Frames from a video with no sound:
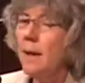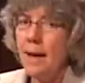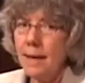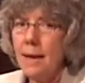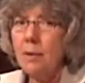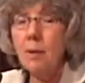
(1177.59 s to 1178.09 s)

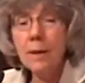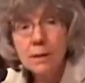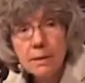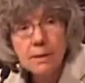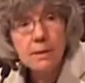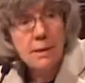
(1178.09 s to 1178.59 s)
And I went
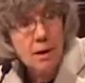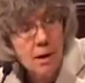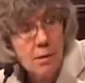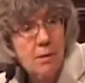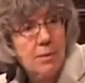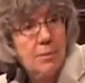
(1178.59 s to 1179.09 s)
to see
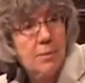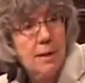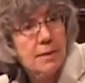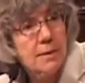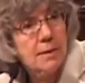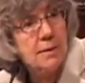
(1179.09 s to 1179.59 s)
all those
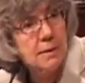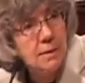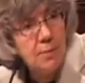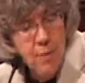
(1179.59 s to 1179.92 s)
places as